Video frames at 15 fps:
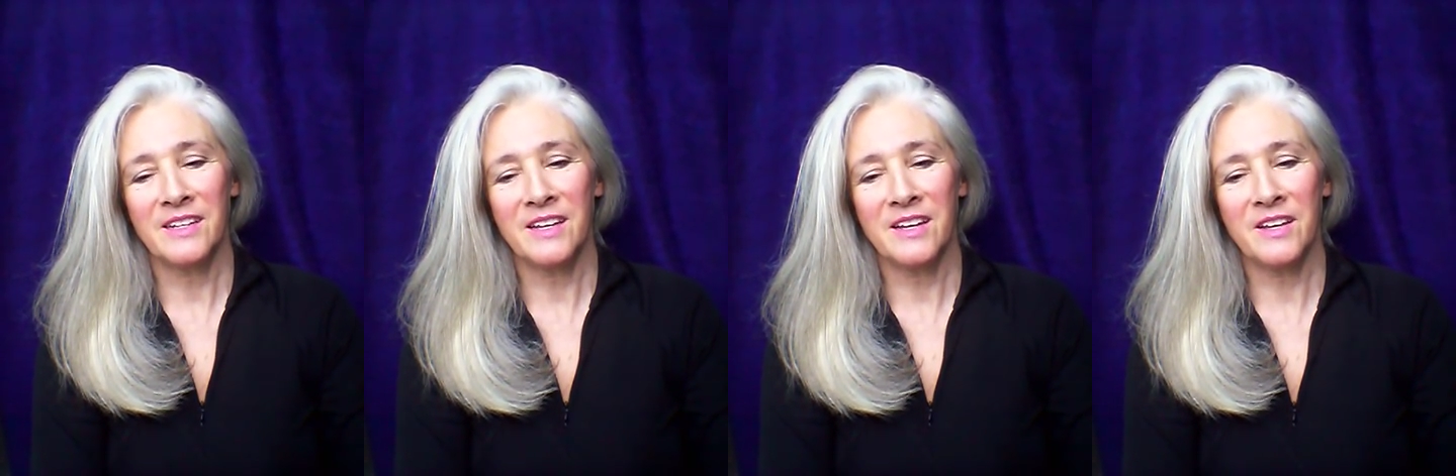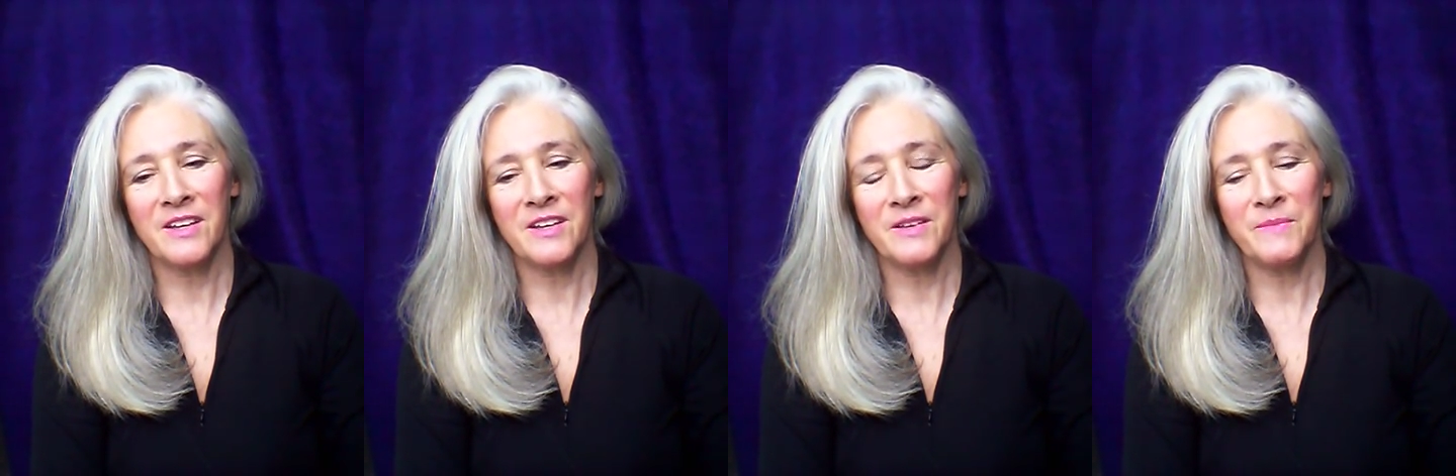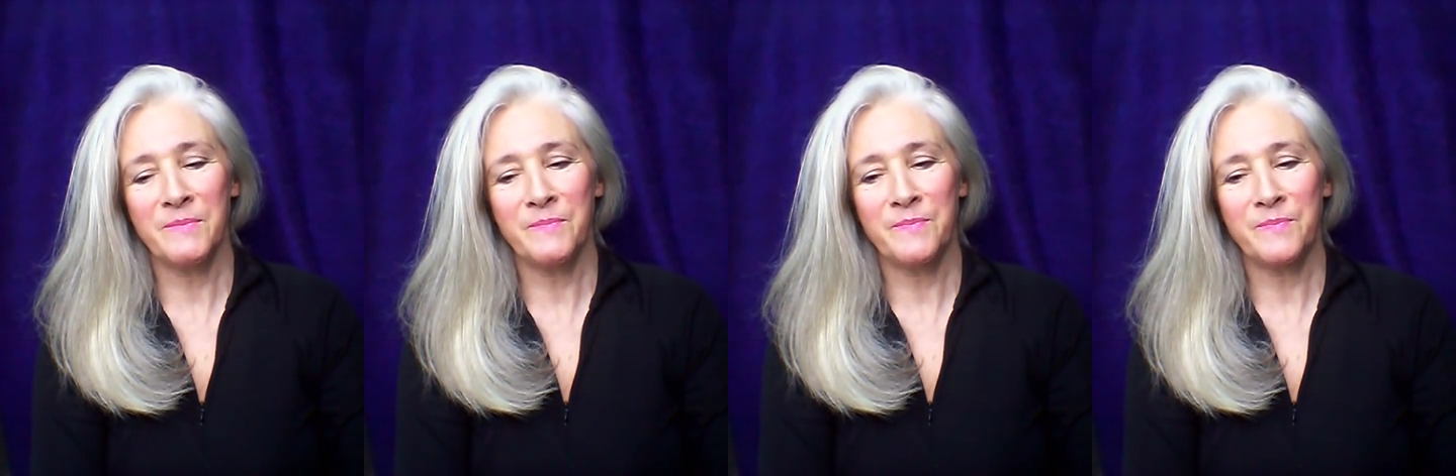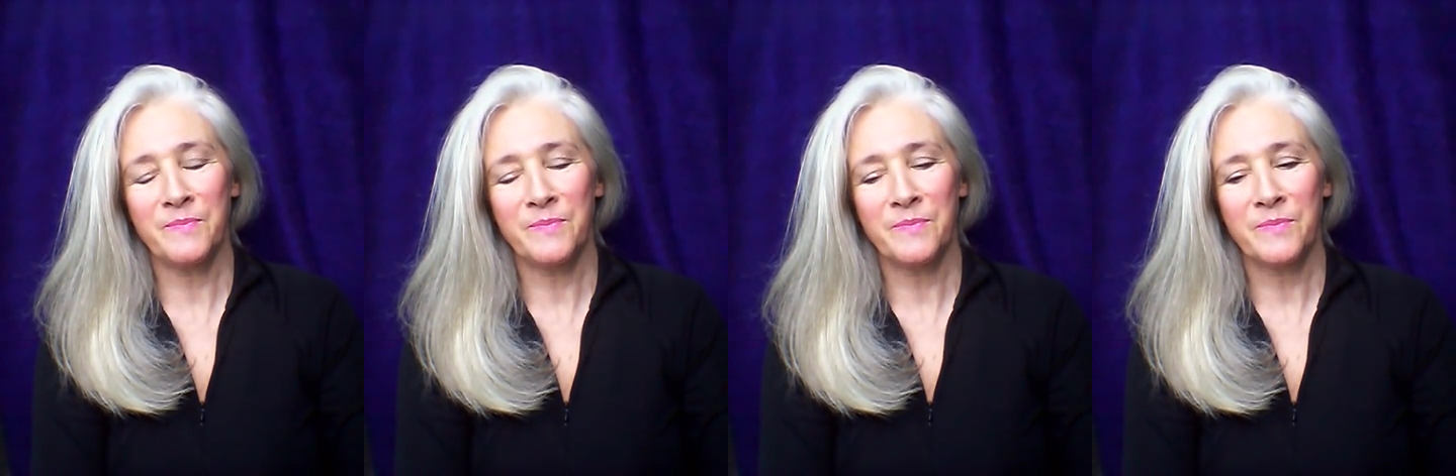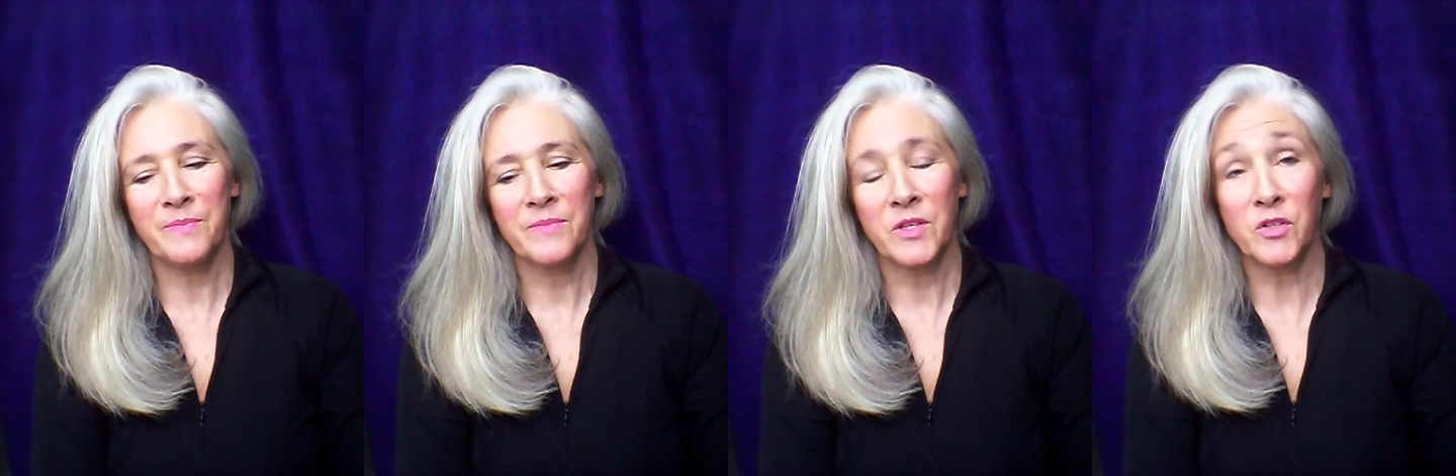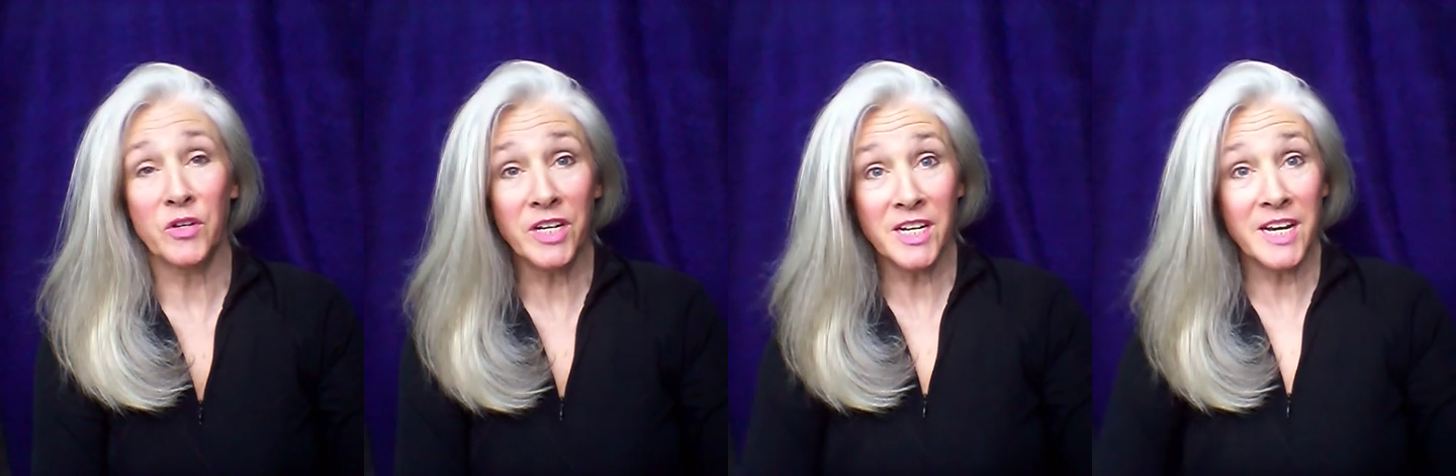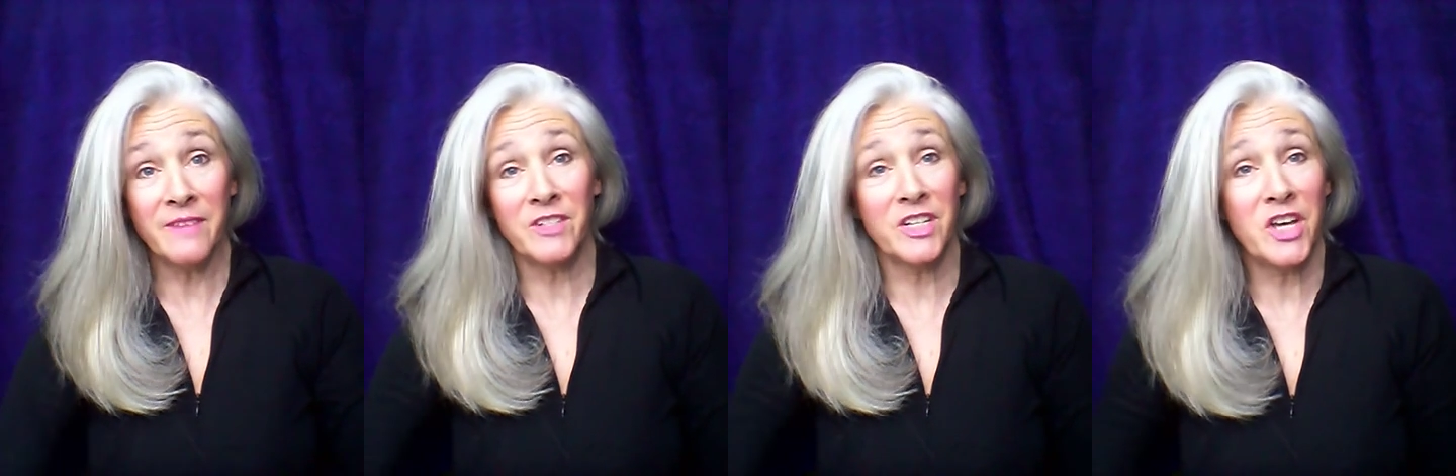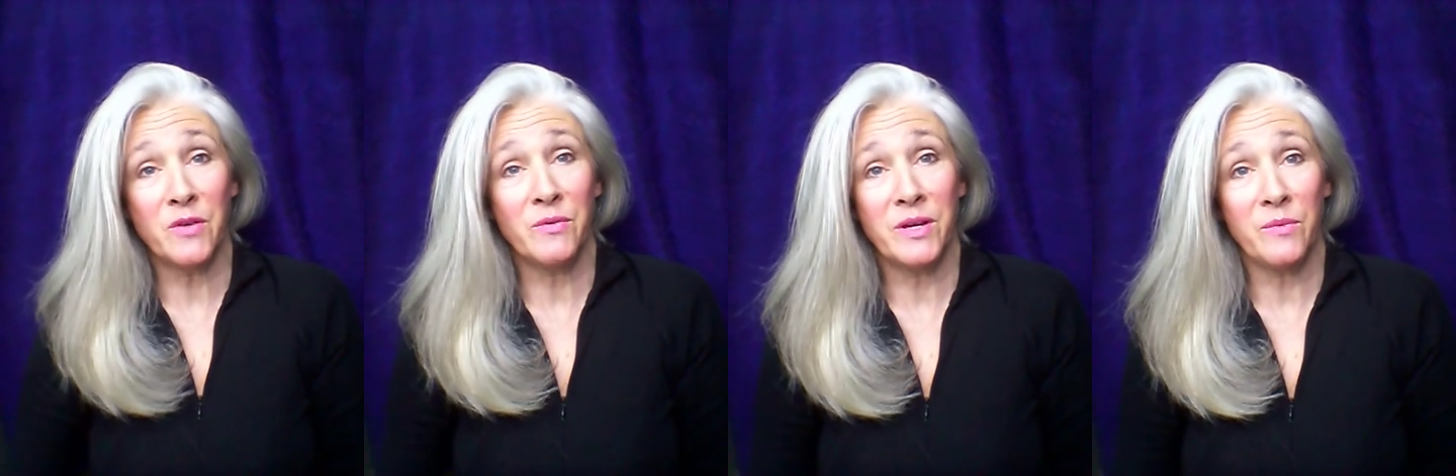so I didn't have to
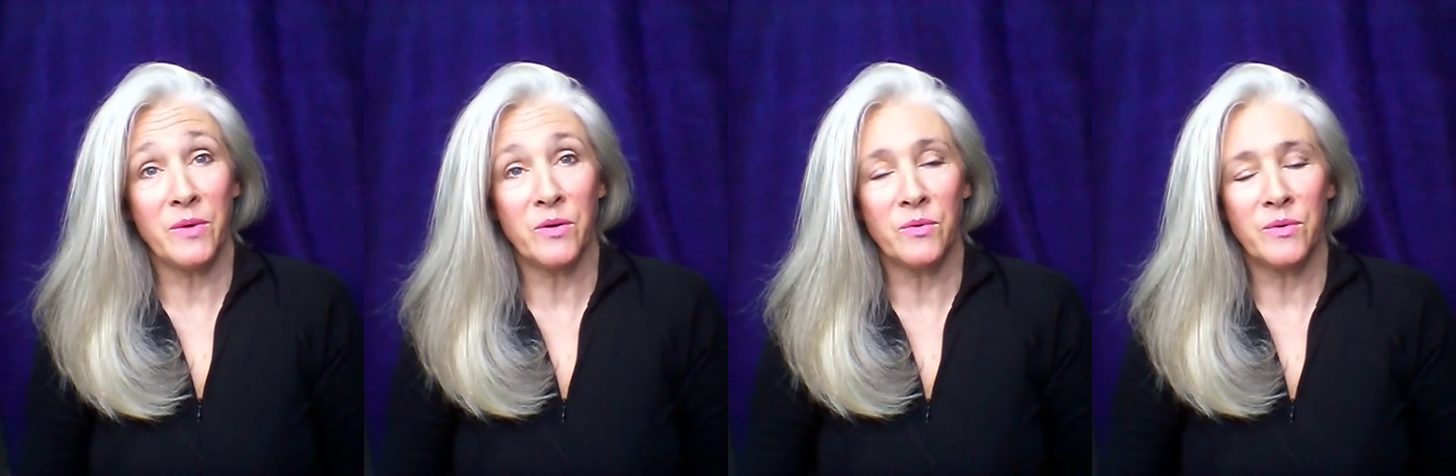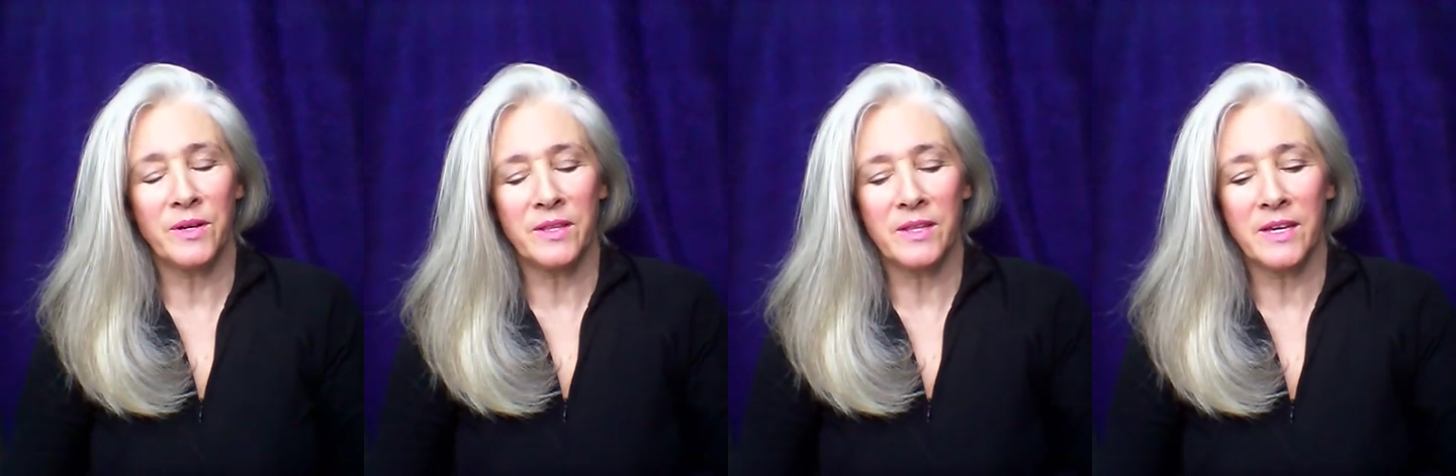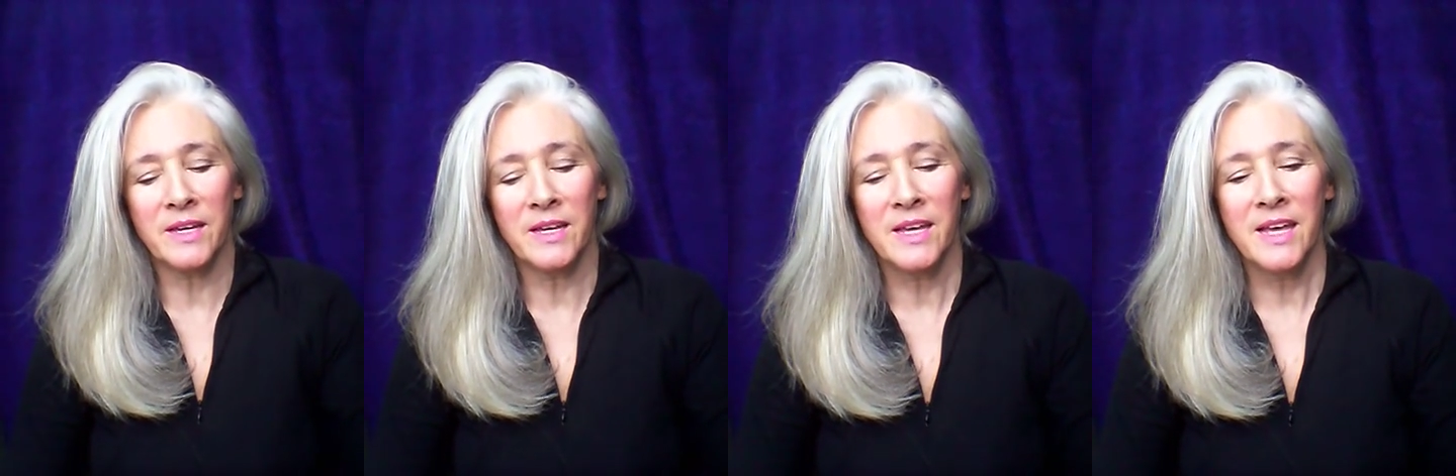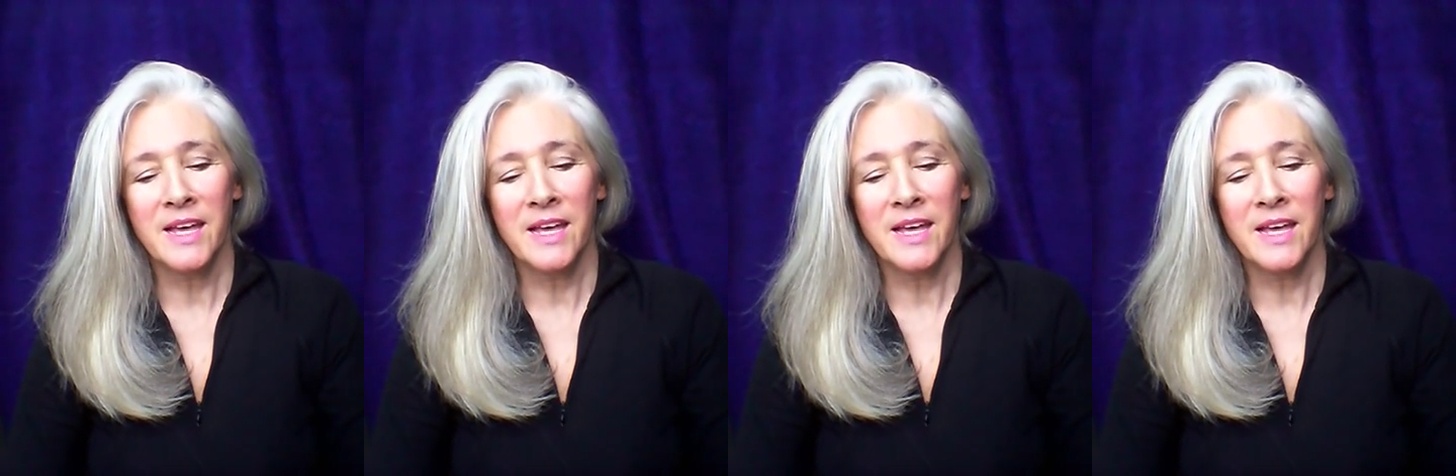go anywhere or anything.